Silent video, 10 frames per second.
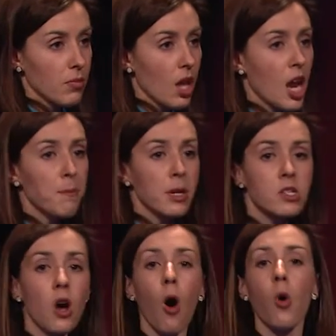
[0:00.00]
And I'd been
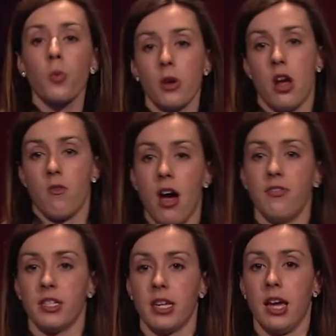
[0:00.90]
told when I
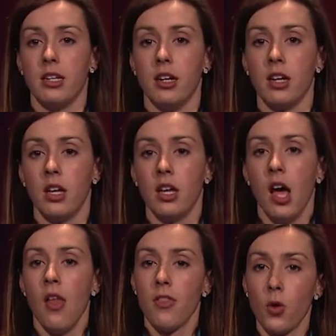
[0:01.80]
arrived in Kenya
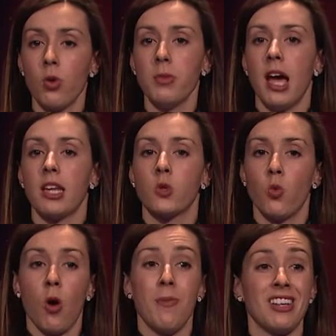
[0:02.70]
that the women had to
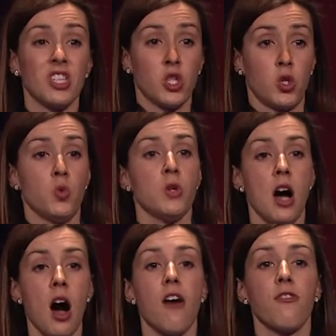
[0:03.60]
walk about
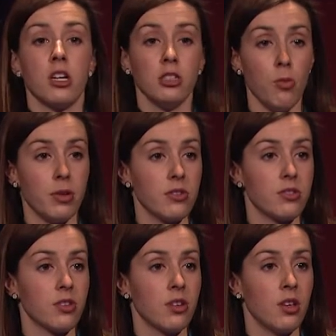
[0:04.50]
2.5 kilometres